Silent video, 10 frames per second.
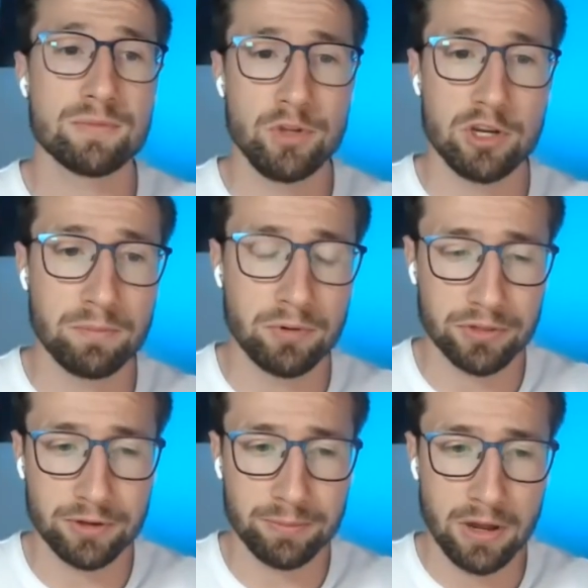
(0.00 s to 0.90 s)
You can put
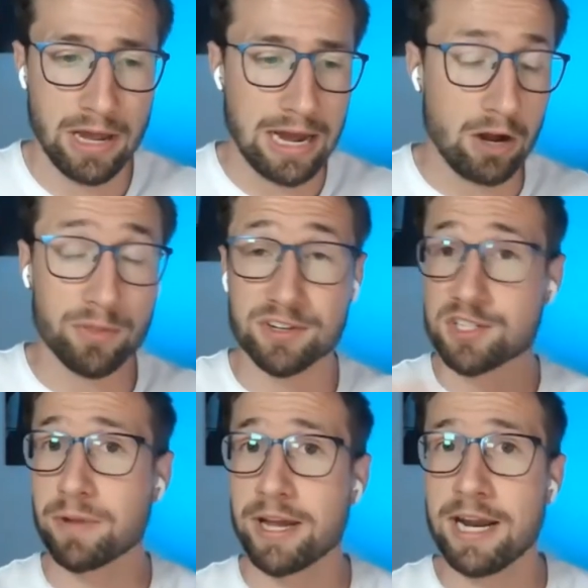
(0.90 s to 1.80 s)
them uh, on the
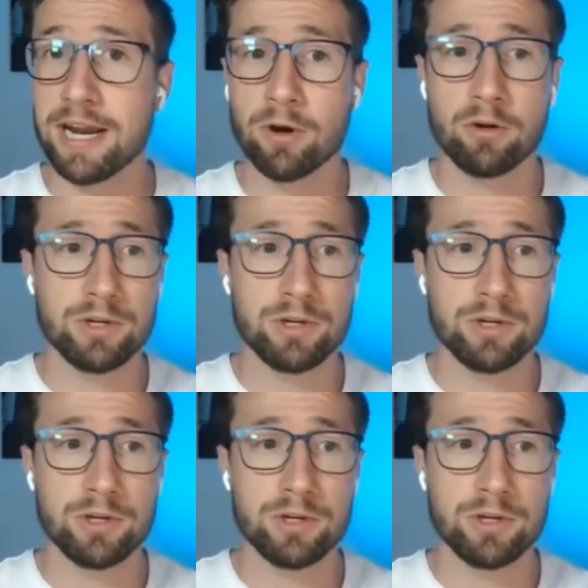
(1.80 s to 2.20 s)
display network,